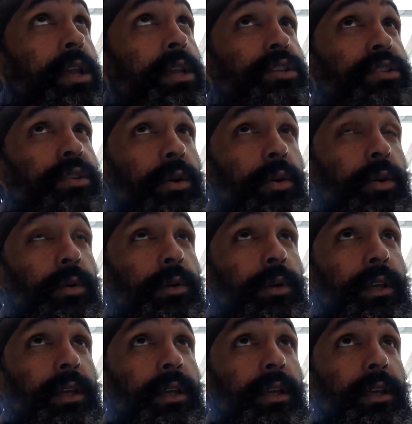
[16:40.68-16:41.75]
So
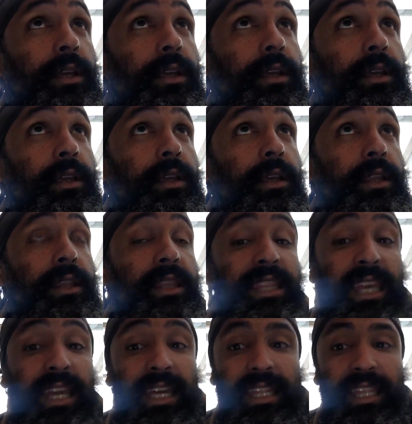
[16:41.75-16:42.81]

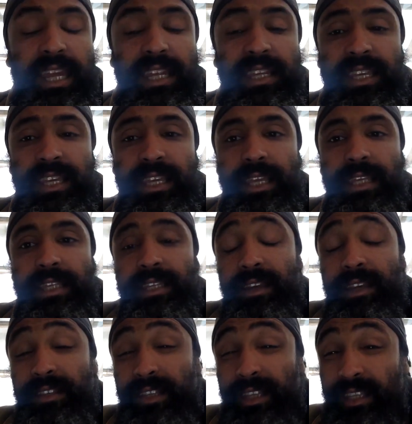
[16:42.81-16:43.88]
that is,
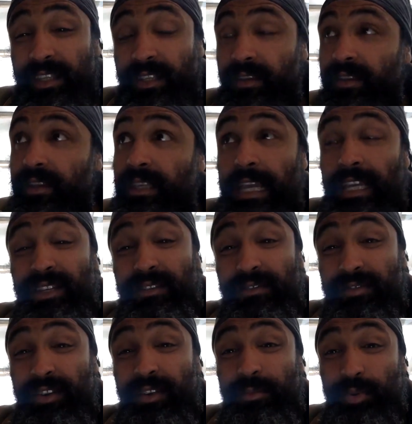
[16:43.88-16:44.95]
it's actually
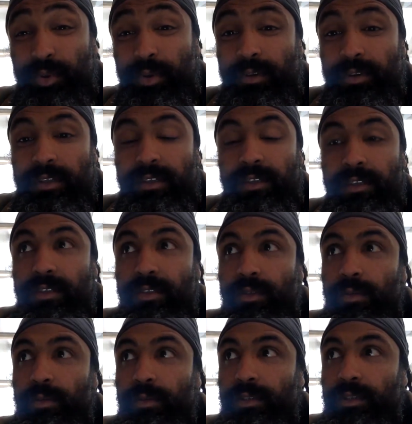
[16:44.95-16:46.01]
very important
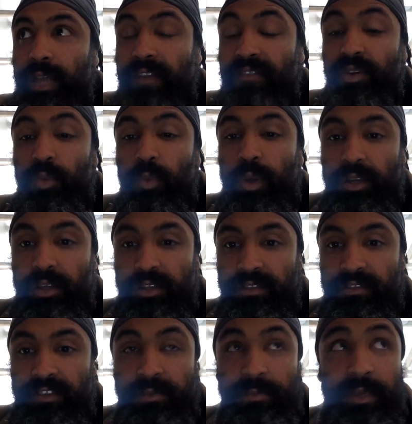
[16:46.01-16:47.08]
to have an awareness
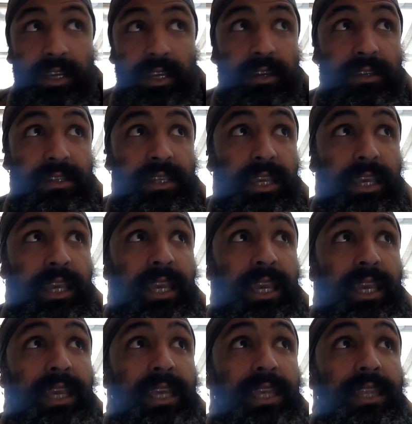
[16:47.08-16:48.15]
of this, because
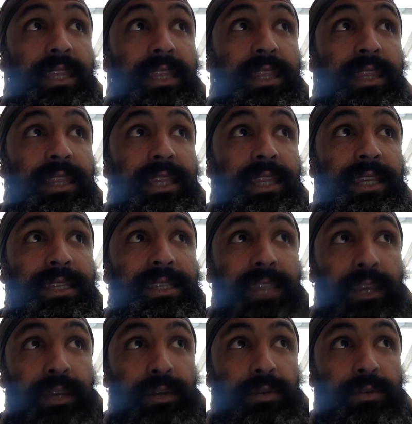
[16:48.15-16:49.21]
these
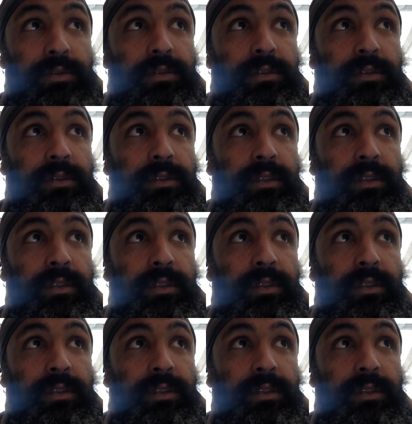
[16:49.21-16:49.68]
cycles,